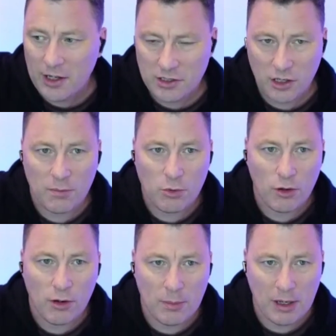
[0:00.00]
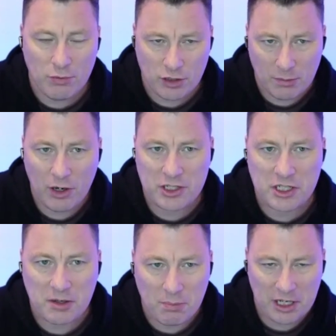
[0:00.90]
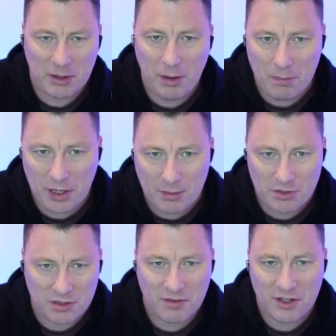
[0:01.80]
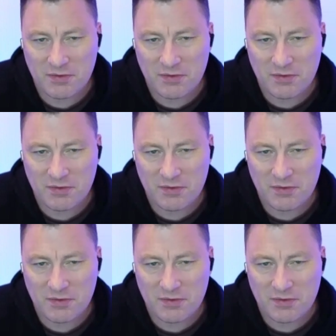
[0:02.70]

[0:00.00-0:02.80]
it's a lot more about product marketing complaining about PMs than vice